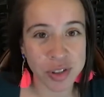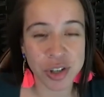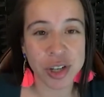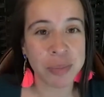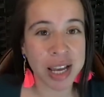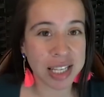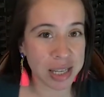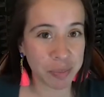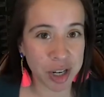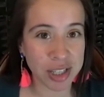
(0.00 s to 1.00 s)
You're an
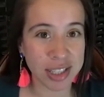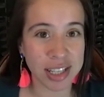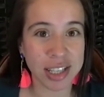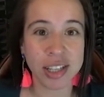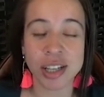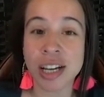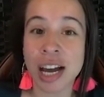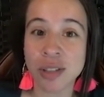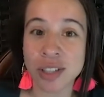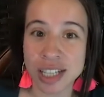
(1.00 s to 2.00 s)
amazing person, an
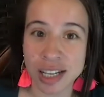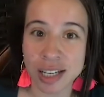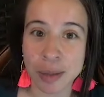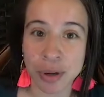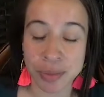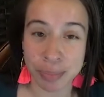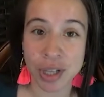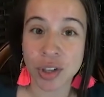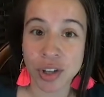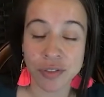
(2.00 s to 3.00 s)
outstanding
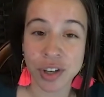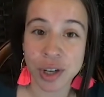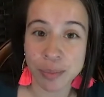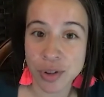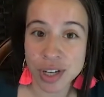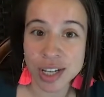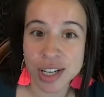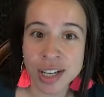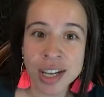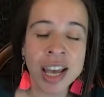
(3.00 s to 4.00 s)
pillar of the
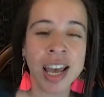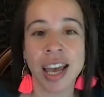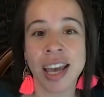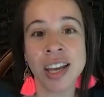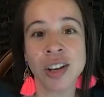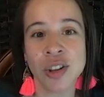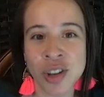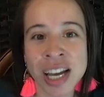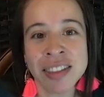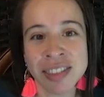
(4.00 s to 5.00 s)
community, and you
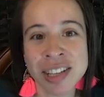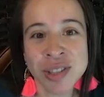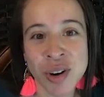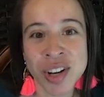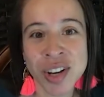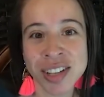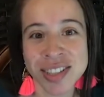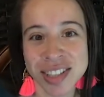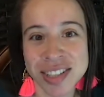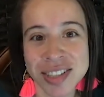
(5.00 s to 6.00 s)
got things going on,
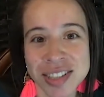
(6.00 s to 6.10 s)
sis.